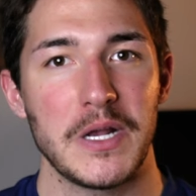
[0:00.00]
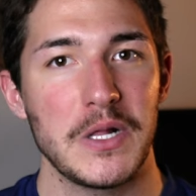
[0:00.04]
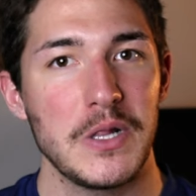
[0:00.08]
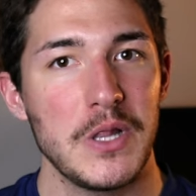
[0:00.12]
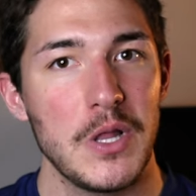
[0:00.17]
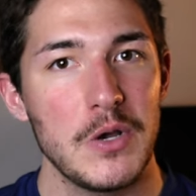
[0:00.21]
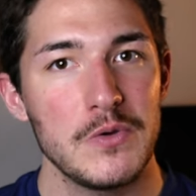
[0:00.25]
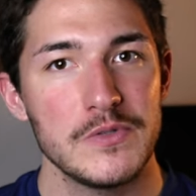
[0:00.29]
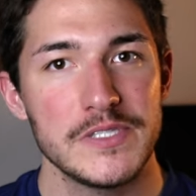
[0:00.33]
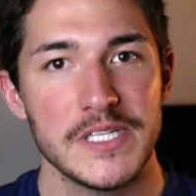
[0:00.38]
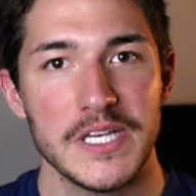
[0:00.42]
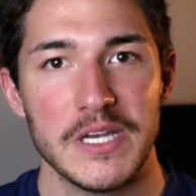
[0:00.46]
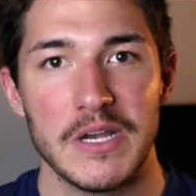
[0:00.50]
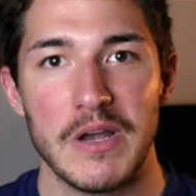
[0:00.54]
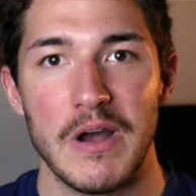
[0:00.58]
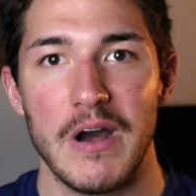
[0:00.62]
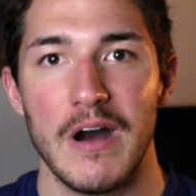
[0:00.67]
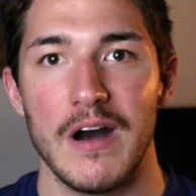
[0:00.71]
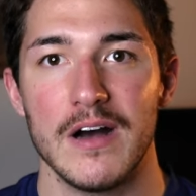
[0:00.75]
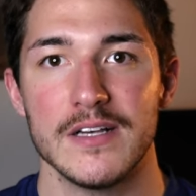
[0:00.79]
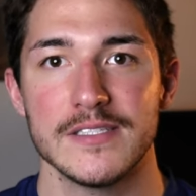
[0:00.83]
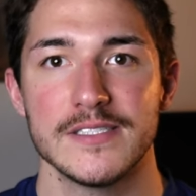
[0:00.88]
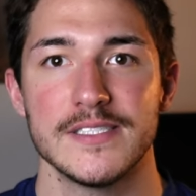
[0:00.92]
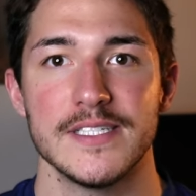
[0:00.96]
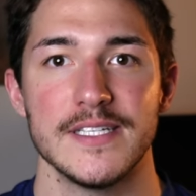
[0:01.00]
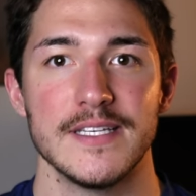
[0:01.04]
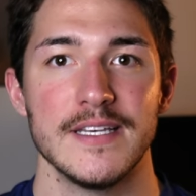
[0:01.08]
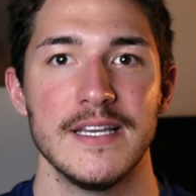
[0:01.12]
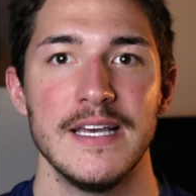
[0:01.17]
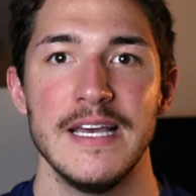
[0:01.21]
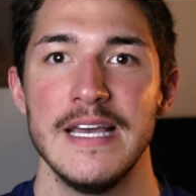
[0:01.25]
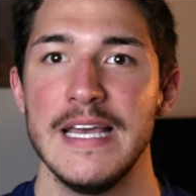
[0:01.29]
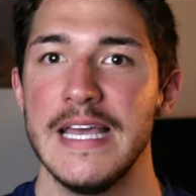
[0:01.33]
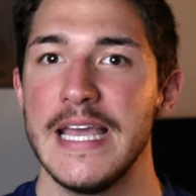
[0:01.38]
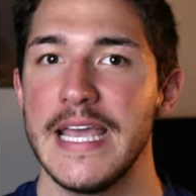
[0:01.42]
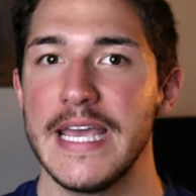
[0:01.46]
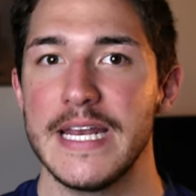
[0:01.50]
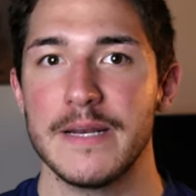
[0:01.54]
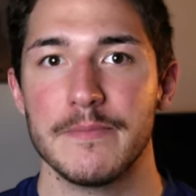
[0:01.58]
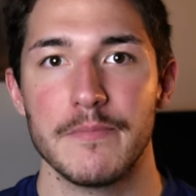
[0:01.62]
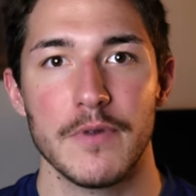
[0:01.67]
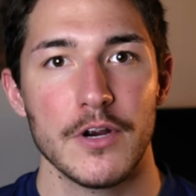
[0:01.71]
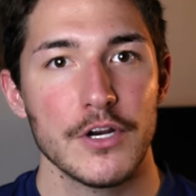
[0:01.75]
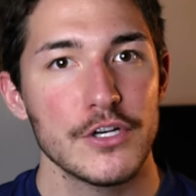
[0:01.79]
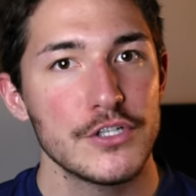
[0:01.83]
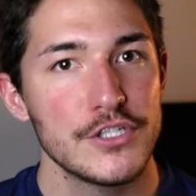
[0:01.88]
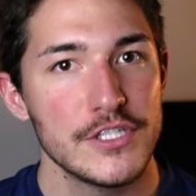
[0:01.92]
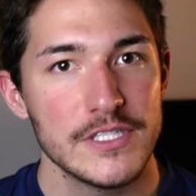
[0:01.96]
closing costs, and an
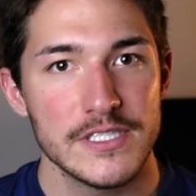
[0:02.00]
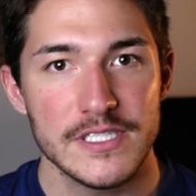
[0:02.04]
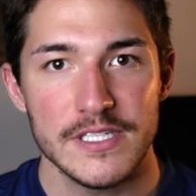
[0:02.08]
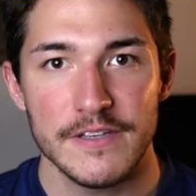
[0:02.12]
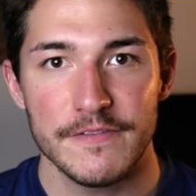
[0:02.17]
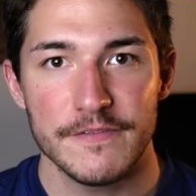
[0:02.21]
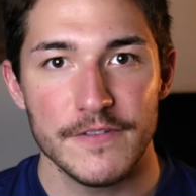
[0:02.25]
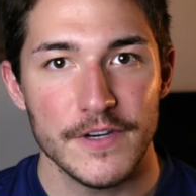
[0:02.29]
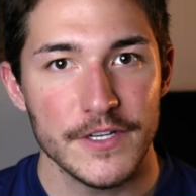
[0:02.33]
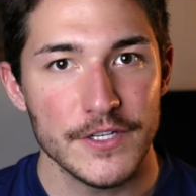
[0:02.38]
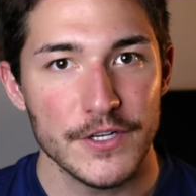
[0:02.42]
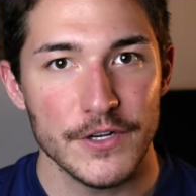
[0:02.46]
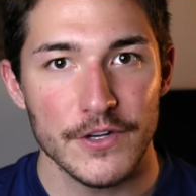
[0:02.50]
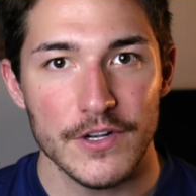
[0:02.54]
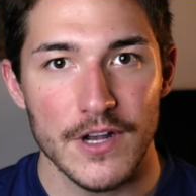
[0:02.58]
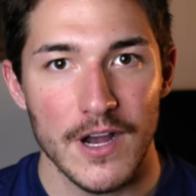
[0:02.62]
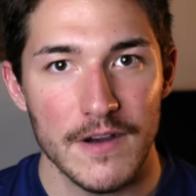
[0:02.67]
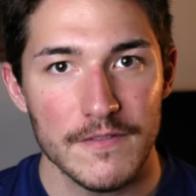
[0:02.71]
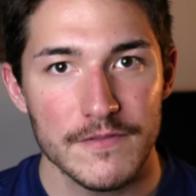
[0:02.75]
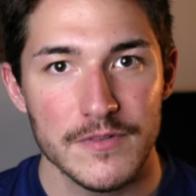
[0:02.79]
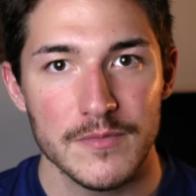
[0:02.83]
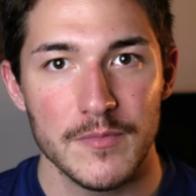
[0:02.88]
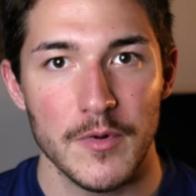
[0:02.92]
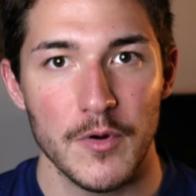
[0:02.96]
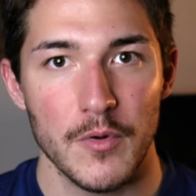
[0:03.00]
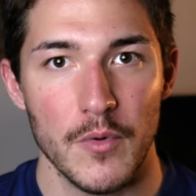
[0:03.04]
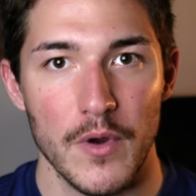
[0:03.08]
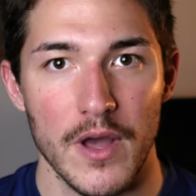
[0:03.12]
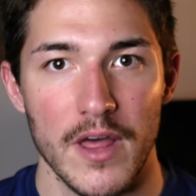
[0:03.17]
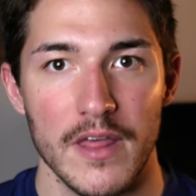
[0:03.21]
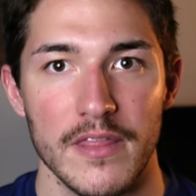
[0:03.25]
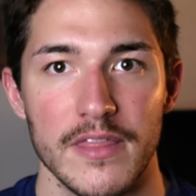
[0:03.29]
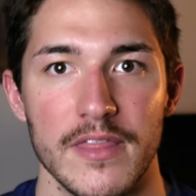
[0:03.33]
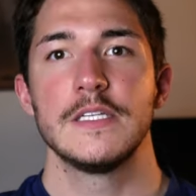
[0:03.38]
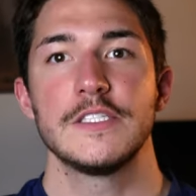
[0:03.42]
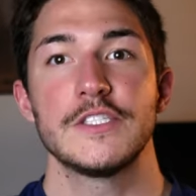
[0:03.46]
emergency fund you're comfortable with.